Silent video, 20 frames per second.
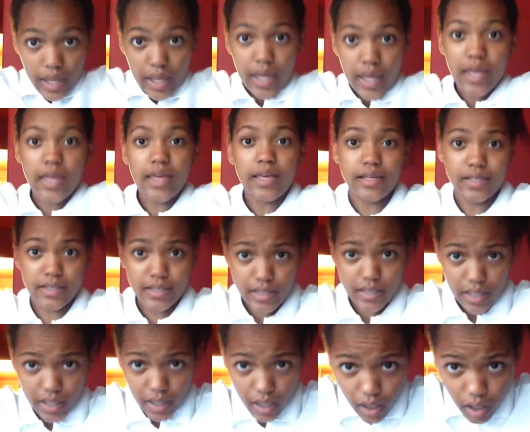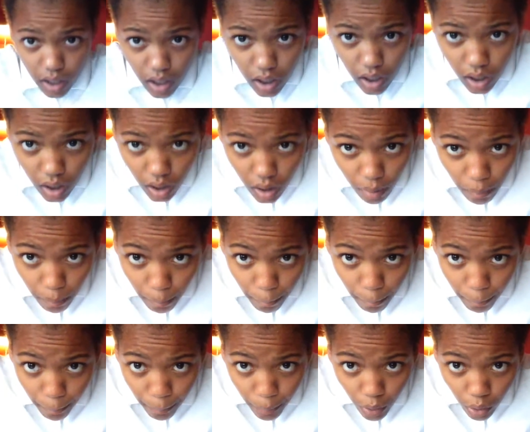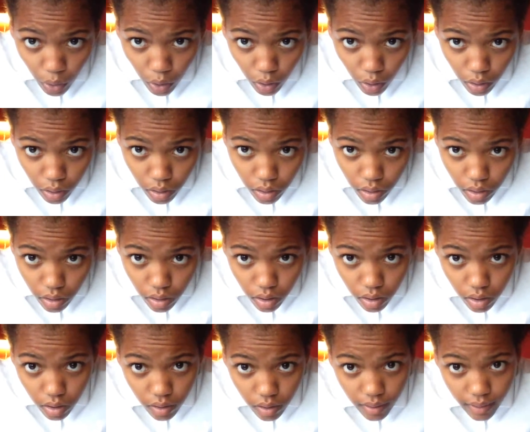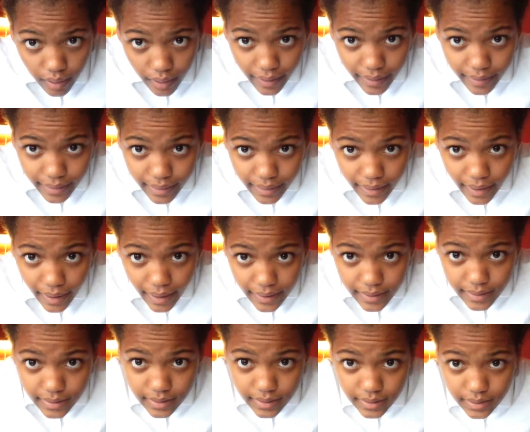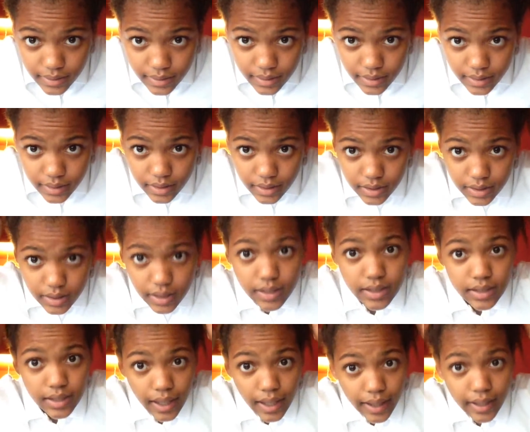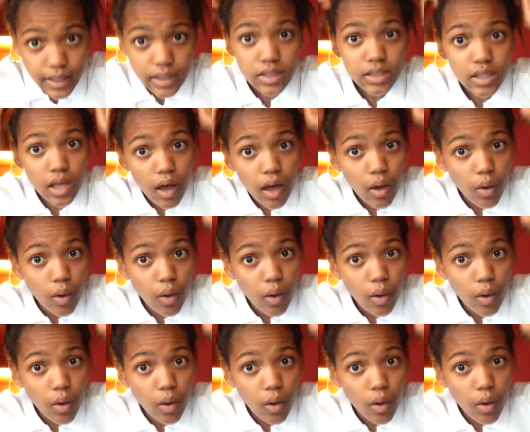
is pull like that, just like so.